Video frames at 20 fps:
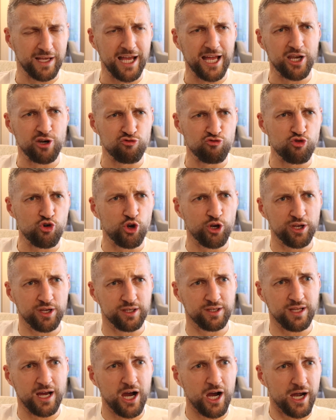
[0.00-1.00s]
and kind of run
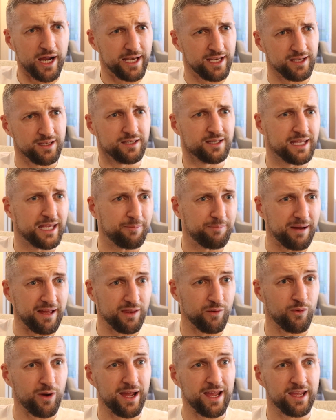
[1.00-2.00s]
and hide and keep
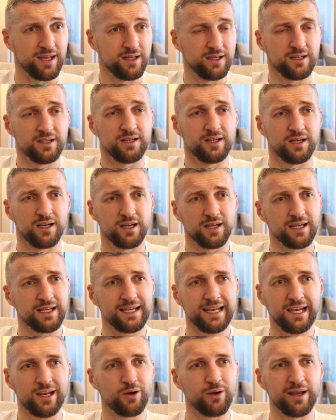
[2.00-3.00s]
out of the way. And
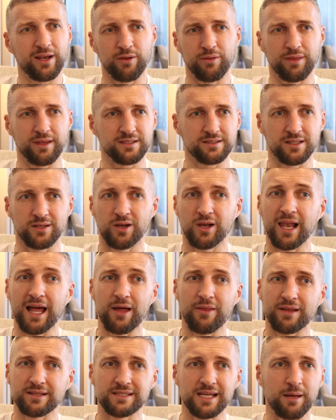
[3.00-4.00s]
Canelo, I don't think, is going to
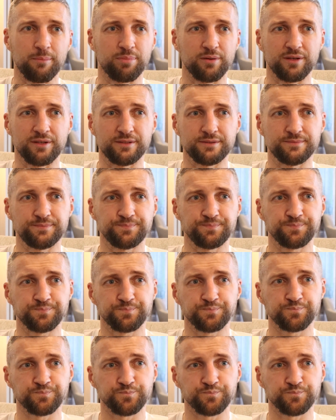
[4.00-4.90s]
allow that to happen.